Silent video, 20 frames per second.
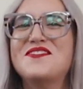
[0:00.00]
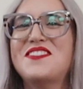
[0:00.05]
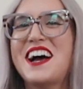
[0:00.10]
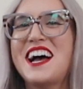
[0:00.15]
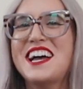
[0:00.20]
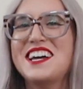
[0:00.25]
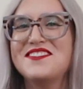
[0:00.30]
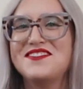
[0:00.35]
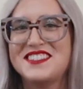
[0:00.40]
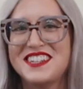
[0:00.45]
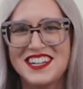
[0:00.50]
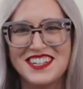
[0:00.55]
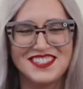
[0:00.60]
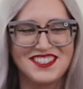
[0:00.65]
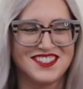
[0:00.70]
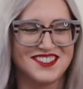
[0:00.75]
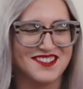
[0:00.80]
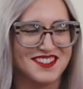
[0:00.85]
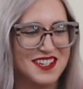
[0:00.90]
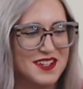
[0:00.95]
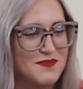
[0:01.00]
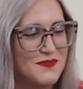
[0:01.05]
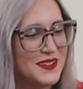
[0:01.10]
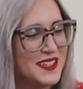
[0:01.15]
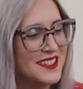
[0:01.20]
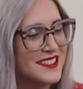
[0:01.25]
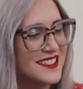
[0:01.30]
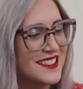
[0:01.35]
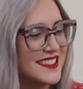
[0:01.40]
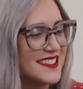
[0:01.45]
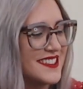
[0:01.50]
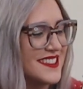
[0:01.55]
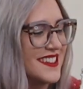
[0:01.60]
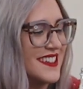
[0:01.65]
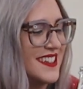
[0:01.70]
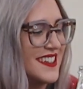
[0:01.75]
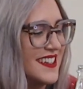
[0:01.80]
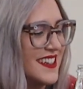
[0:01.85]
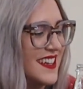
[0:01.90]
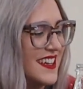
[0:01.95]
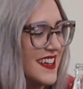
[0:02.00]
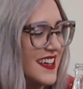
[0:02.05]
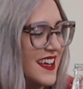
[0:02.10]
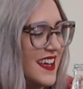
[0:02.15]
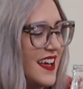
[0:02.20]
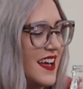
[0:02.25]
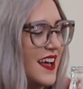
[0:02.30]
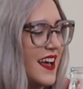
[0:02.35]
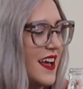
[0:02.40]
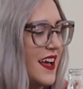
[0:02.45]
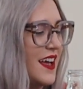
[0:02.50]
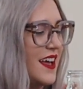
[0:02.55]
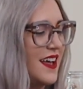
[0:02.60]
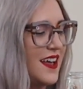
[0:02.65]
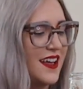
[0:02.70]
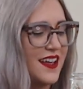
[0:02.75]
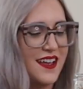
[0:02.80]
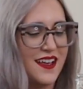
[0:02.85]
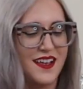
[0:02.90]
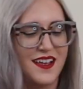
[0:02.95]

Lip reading: 5 tangerine peels. All right,